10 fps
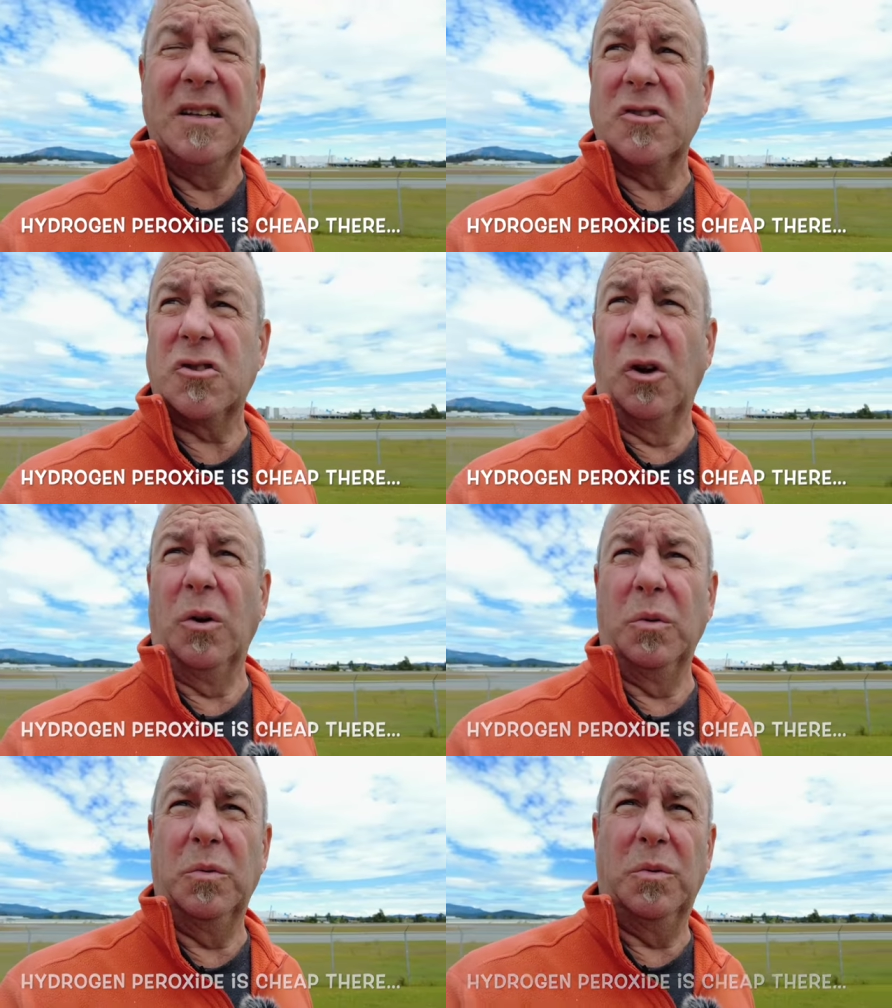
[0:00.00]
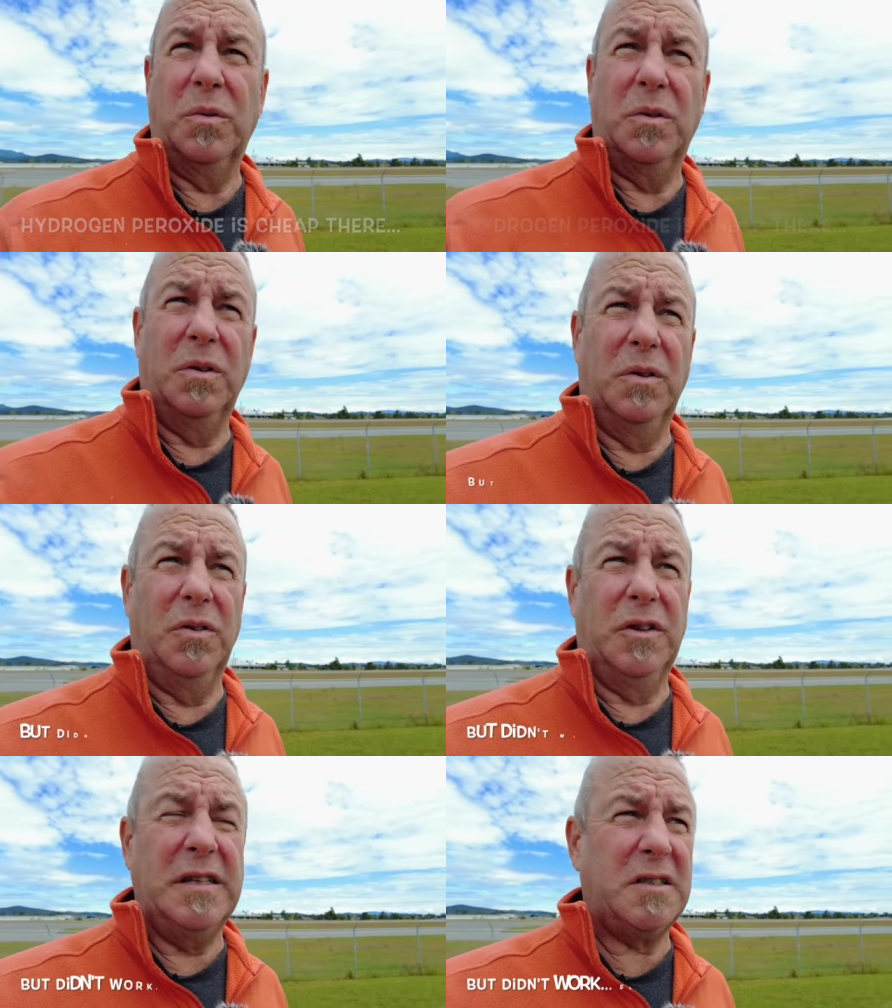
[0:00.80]
So
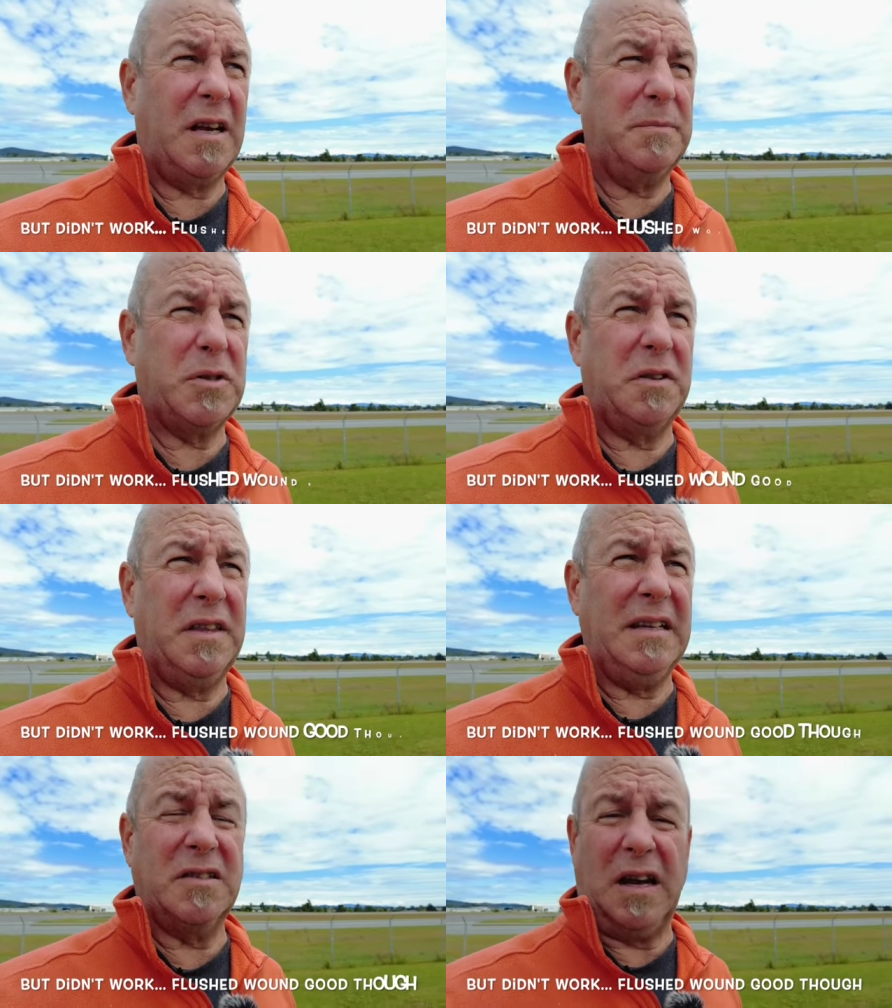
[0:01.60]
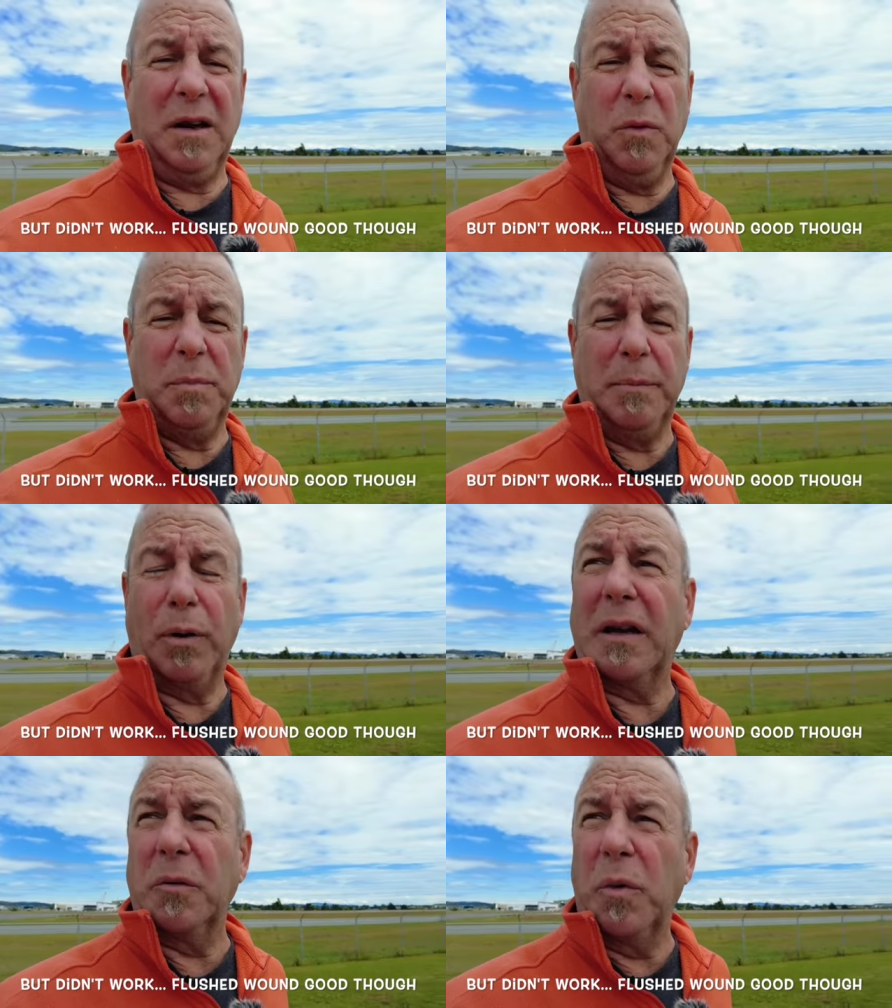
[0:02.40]
these types of things I would be
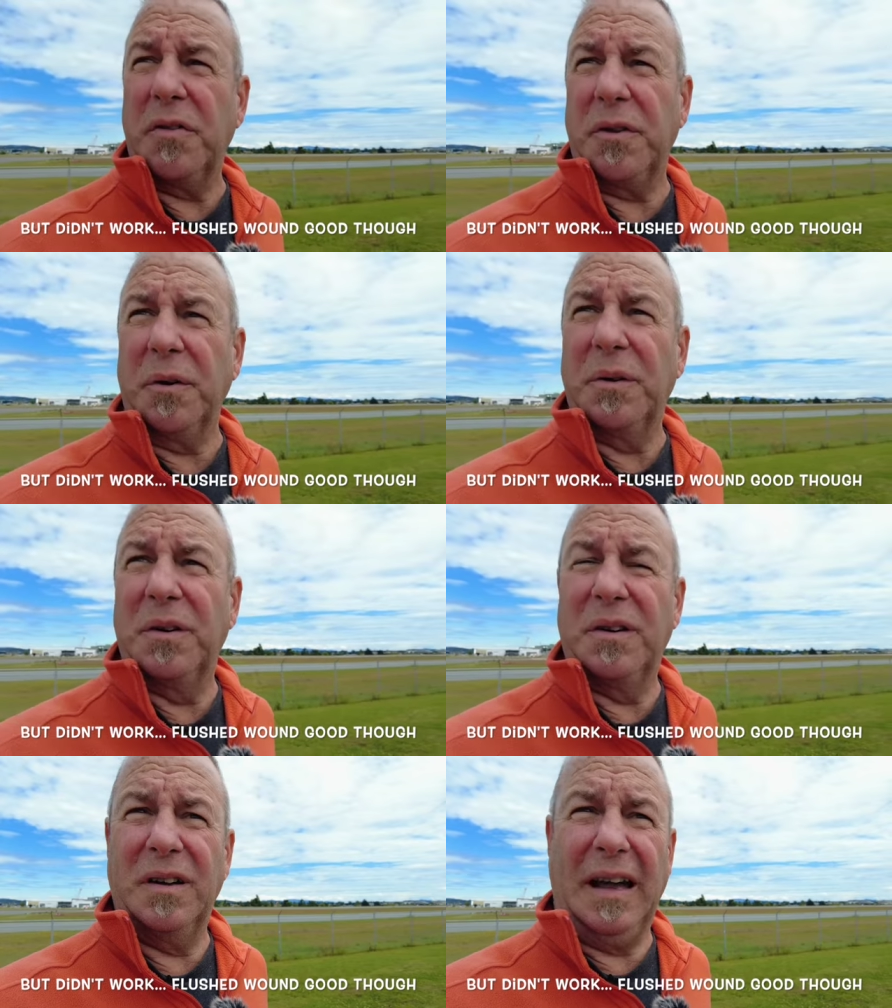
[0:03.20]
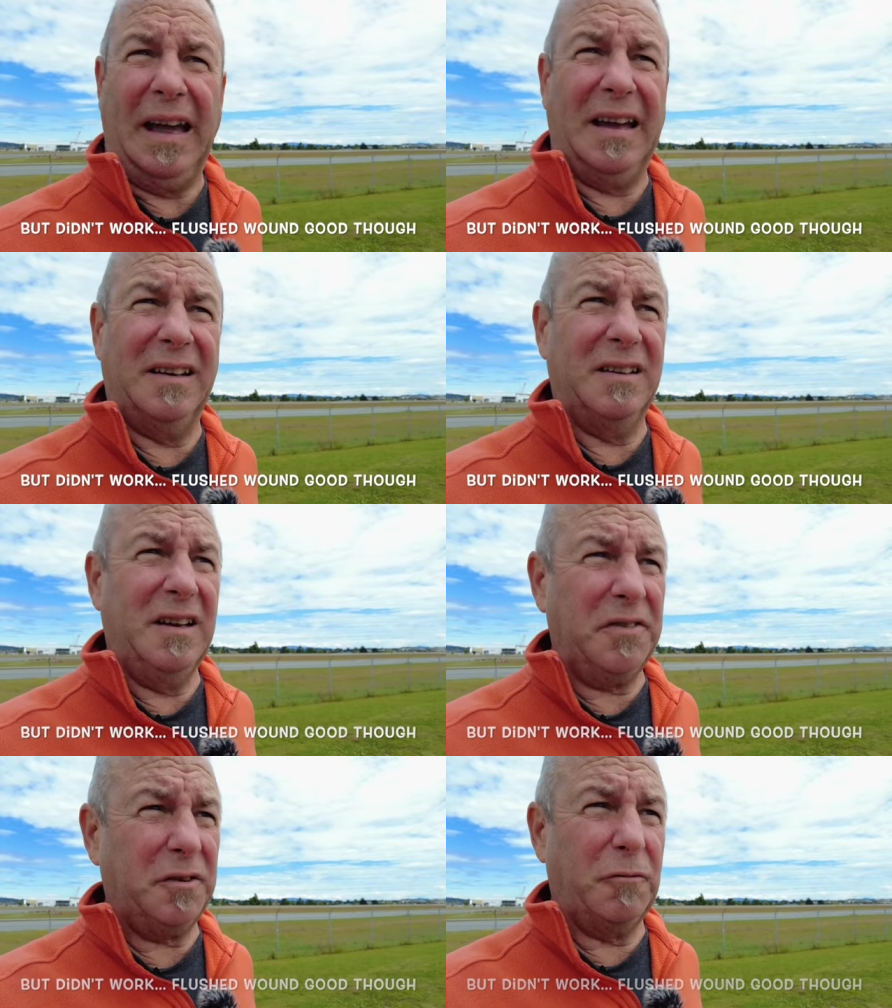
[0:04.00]
bringing with you, and
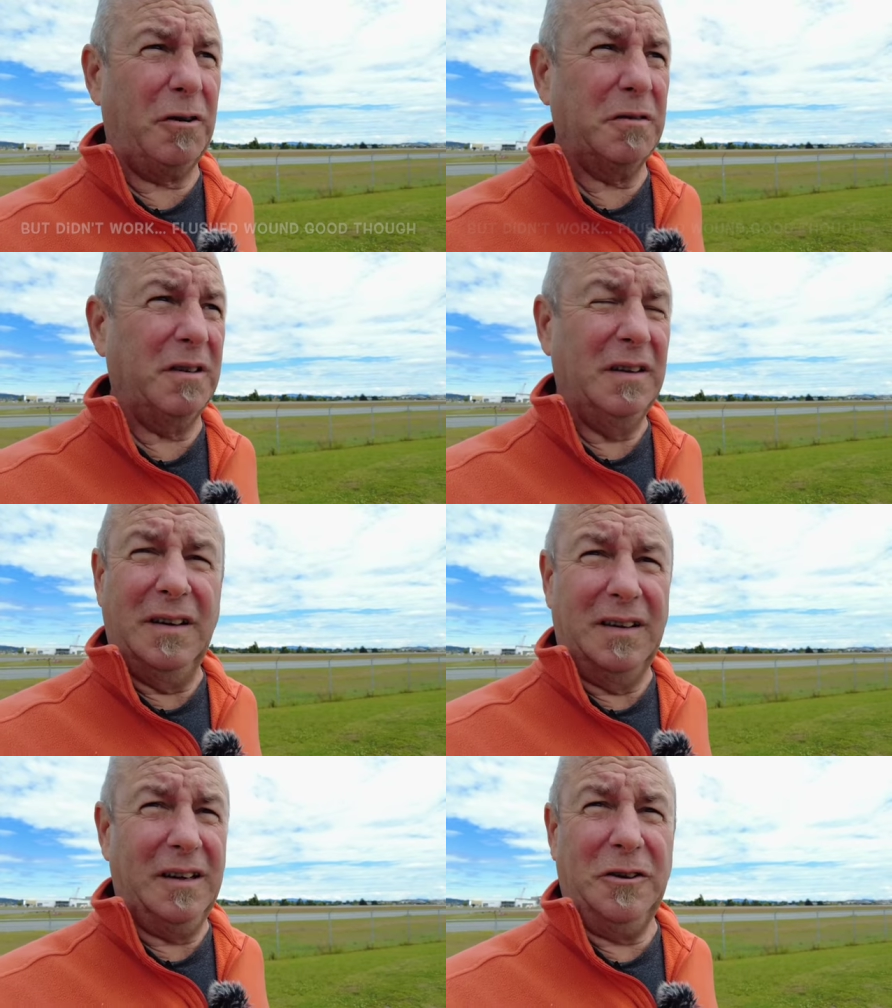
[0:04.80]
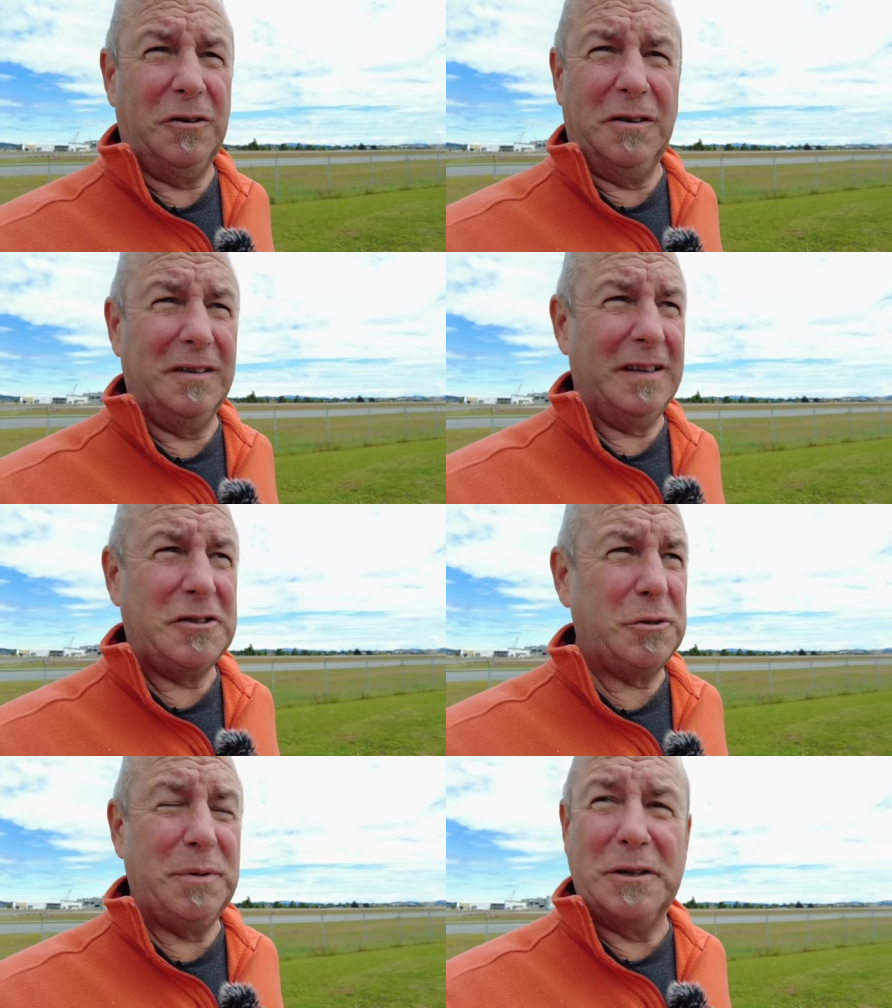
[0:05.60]
nothing wrong, that
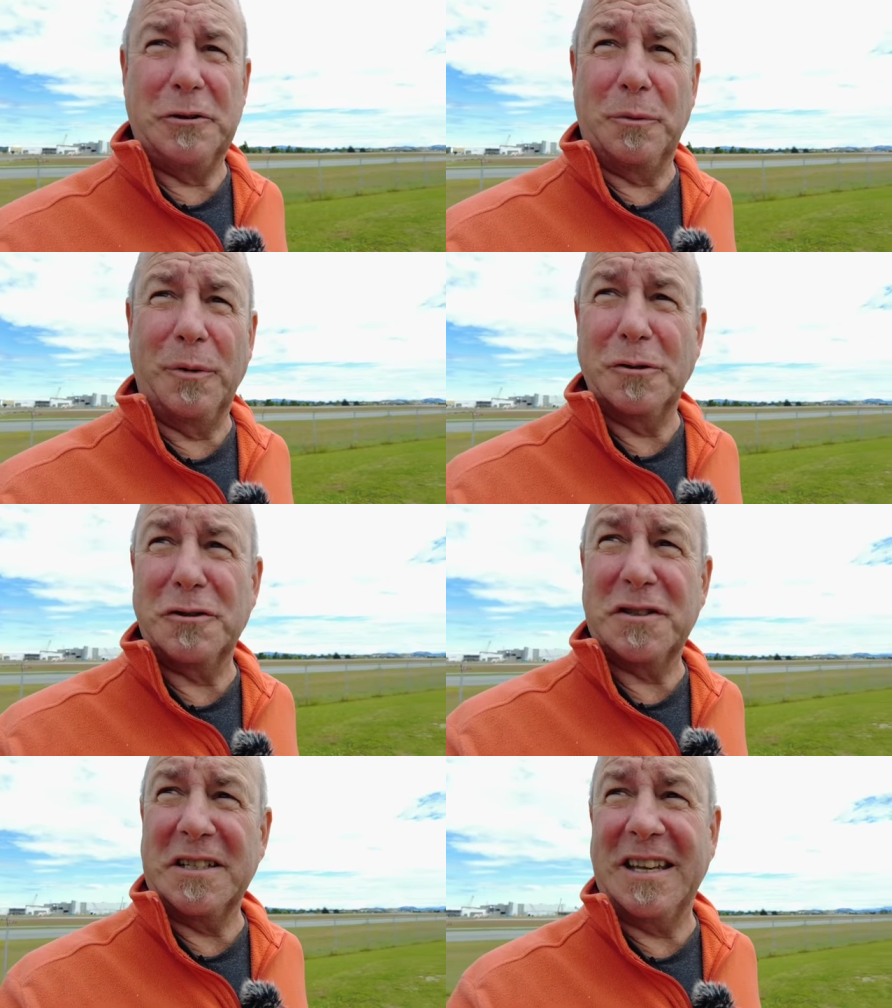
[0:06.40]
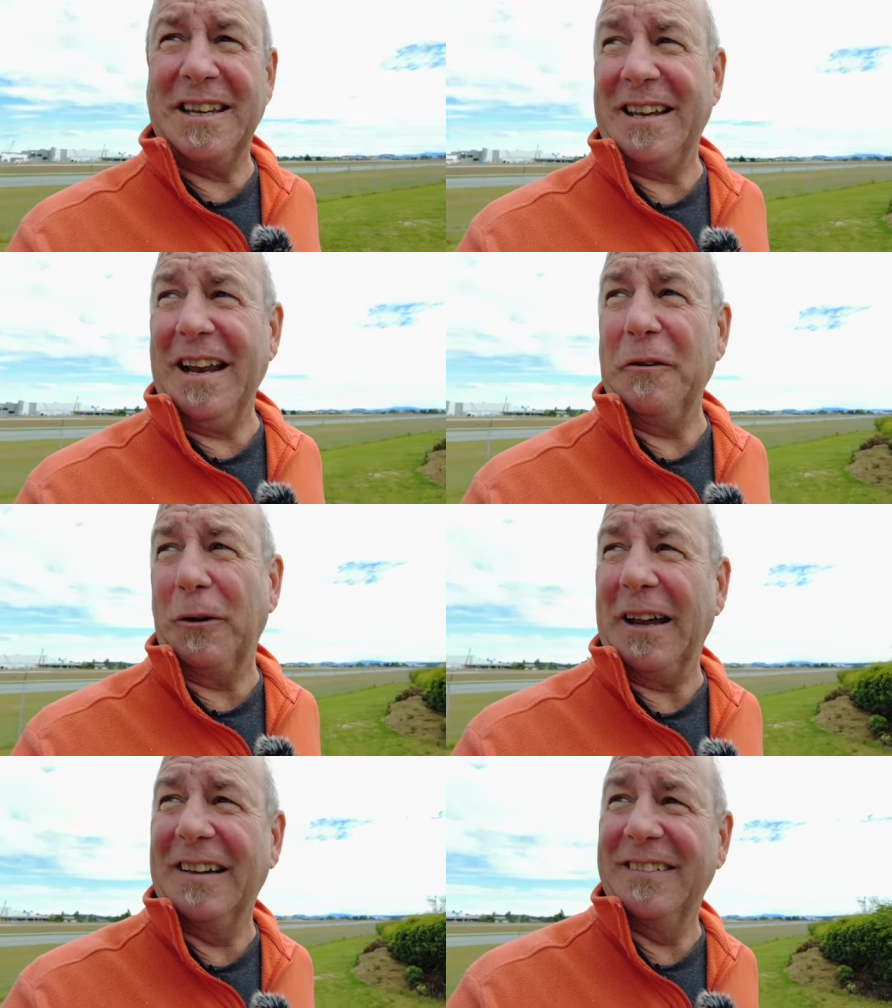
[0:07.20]
should be in your emergency kit
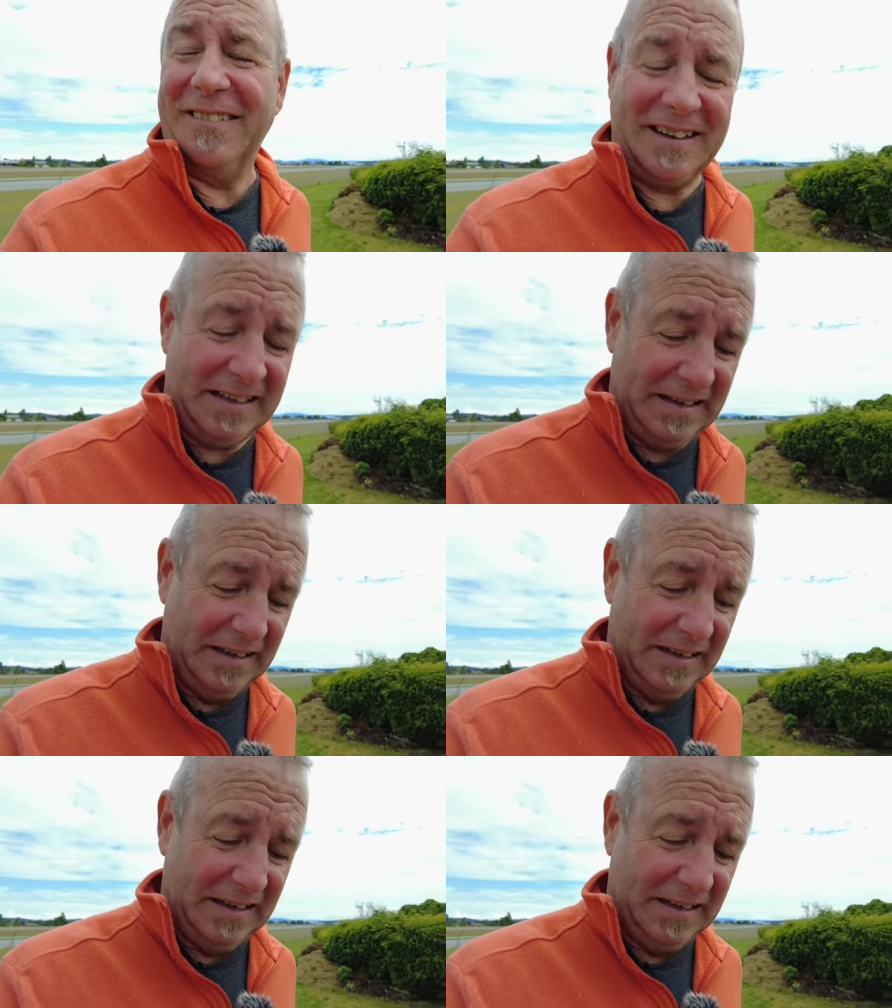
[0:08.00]
anyway, right?